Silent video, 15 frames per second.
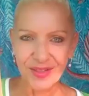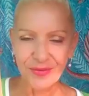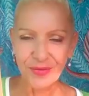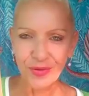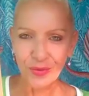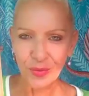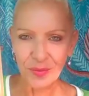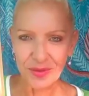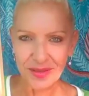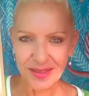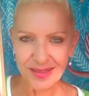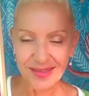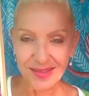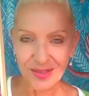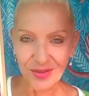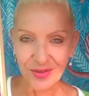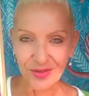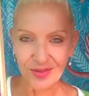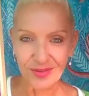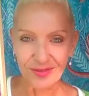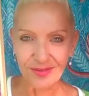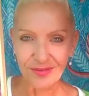So if you're a woman, this is
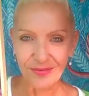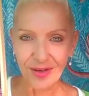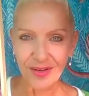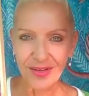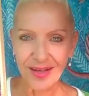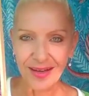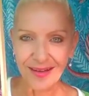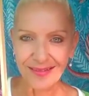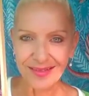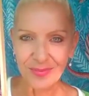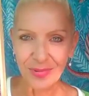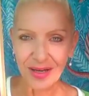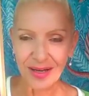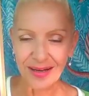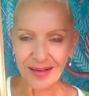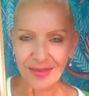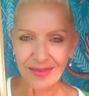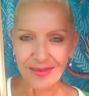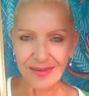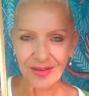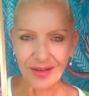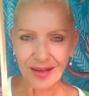you. Follow your heart's
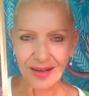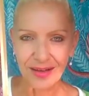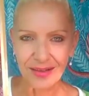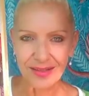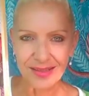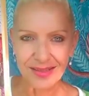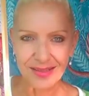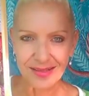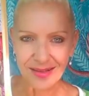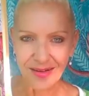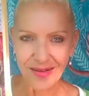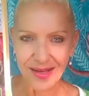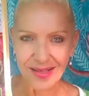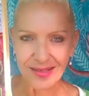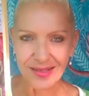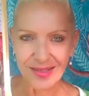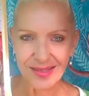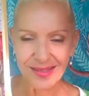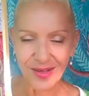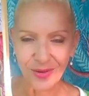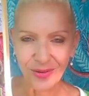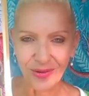path, your heart's desires, your
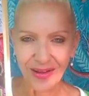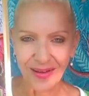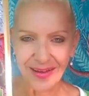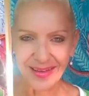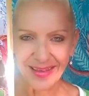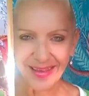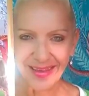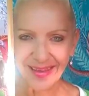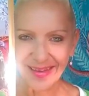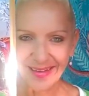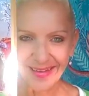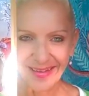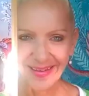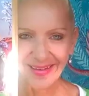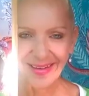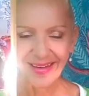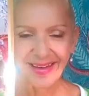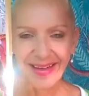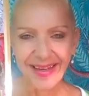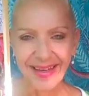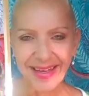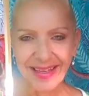soul light, yeah?
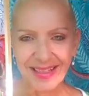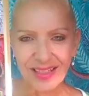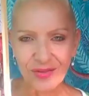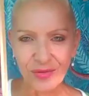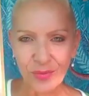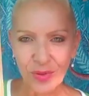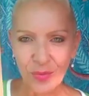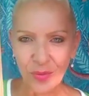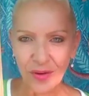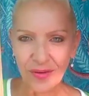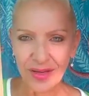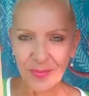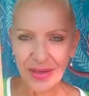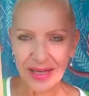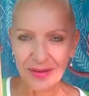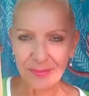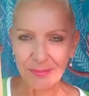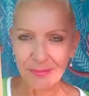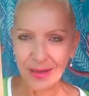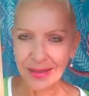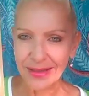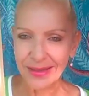And if you've been worrying about
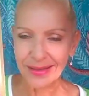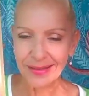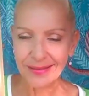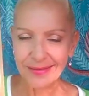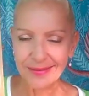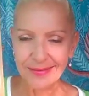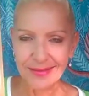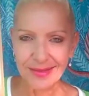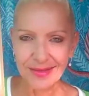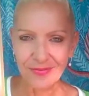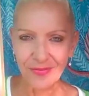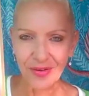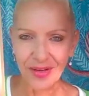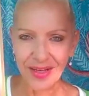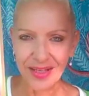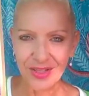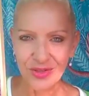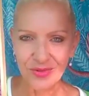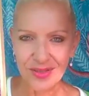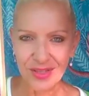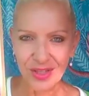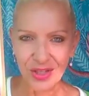money,
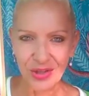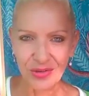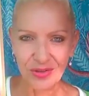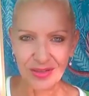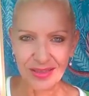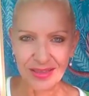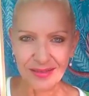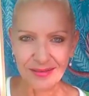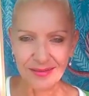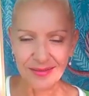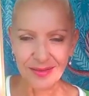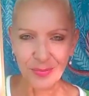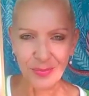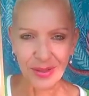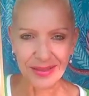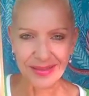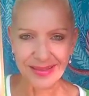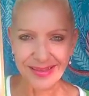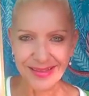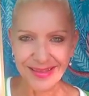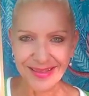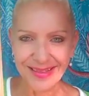financial security,
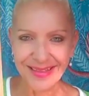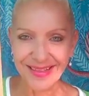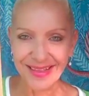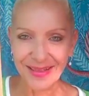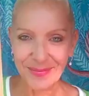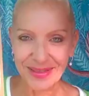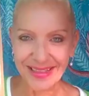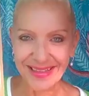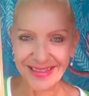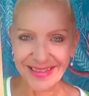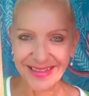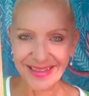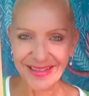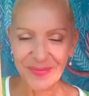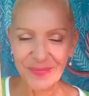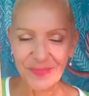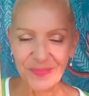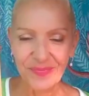abundance, it's coming in, yeah?